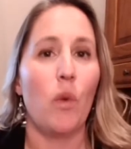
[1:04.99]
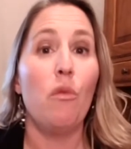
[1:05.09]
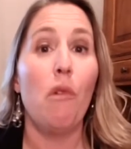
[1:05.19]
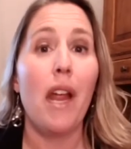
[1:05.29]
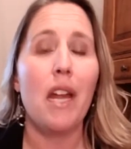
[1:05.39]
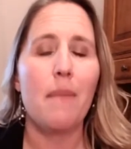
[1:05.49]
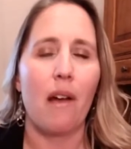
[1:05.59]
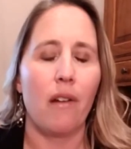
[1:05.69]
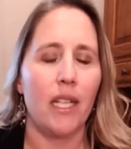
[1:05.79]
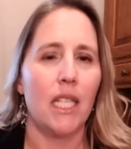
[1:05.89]
We write
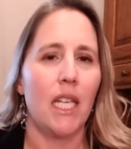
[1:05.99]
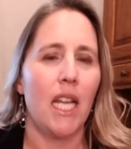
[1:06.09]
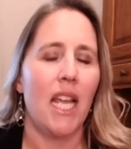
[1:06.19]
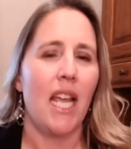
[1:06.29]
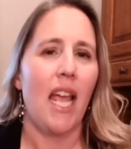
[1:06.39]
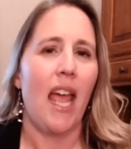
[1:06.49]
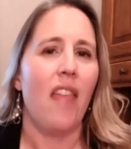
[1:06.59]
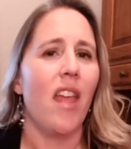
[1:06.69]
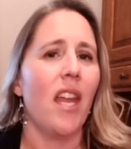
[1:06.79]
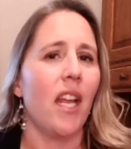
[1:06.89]
about it.
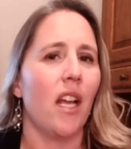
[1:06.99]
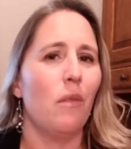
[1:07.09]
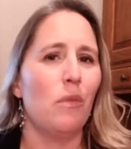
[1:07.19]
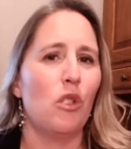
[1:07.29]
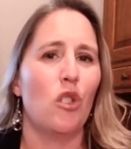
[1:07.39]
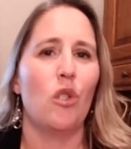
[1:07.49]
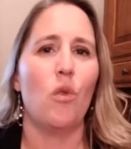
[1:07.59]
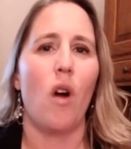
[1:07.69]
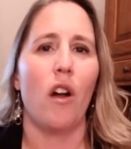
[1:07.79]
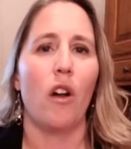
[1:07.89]
And then it comes
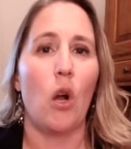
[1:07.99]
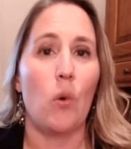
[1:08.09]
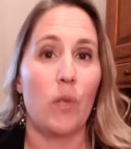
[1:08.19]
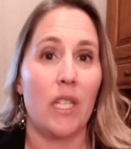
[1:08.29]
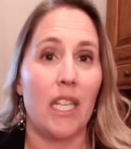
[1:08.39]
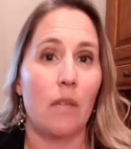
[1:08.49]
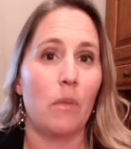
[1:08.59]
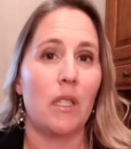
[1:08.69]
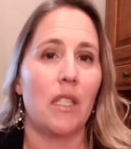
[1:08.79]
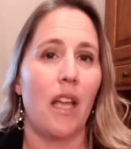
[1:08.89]
to our own
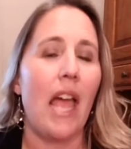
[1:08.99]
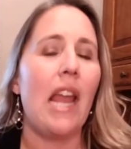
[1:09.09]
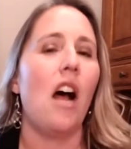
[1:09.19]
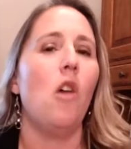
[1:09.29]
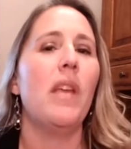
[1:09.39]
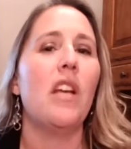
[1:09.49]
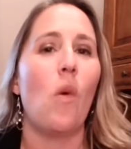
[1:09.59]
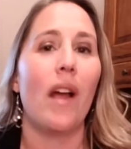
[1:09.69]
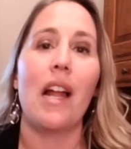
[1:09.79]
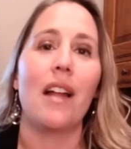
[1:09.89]
teams. And I'll be
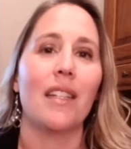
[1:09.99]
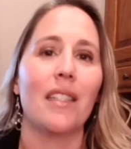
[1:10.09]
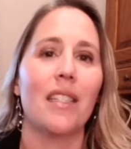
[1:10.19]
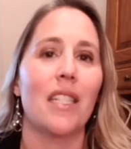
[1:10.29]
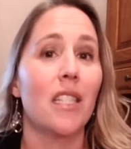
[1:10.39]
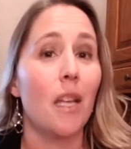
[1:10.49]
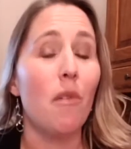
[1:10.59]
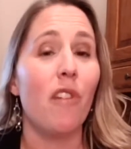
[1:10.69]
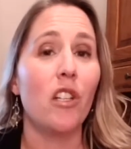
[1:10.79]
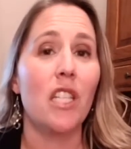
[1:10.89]
quite honest, some
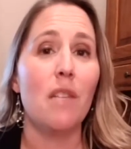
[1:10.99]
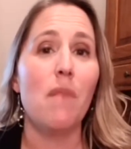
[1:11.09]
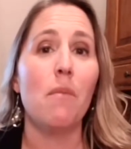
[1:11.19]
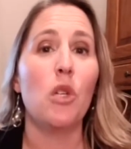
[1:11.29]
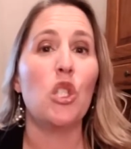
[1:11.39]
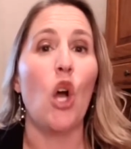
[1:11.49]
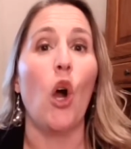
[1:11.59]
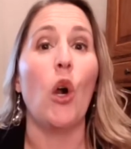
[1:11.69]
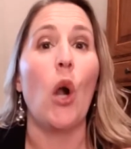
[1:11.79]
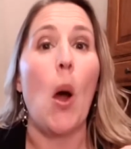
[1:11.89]
of our team members
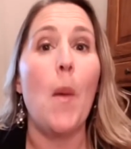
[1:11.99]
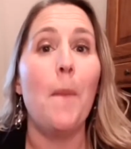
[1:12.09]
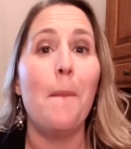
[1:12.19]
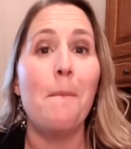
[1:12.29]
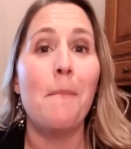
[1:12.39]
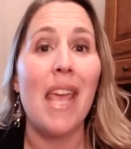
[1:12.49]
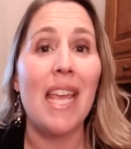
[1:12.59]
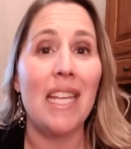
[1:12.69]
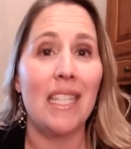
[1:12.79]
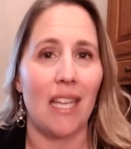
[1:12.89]
are
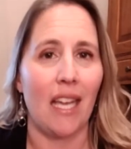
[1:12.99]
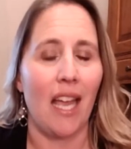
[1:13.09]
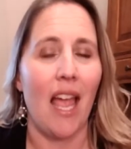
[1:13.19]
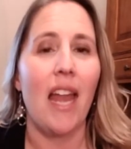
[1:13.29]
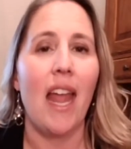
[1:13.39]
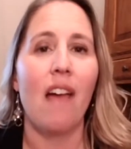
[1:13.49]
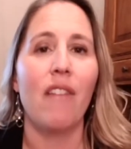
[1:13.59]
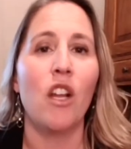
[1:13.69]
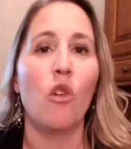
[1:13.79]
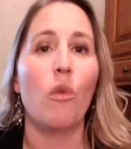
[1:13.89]
amazing at
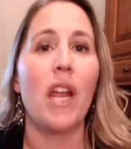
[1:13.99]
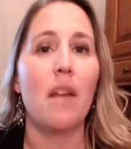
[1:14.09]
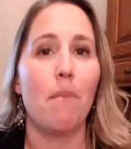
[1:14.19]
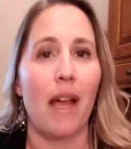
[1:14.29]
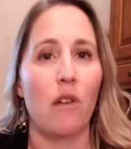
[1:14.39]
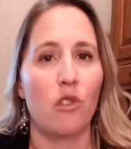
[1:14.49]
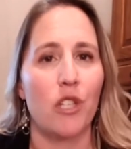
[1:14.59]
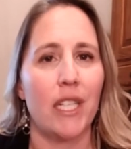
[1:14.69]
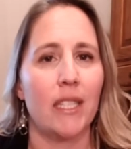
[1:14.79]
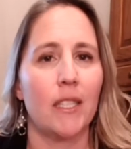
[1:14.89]
having great
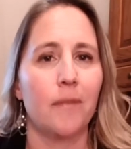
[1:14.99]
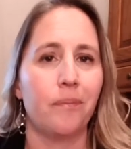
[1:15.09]
boundaries.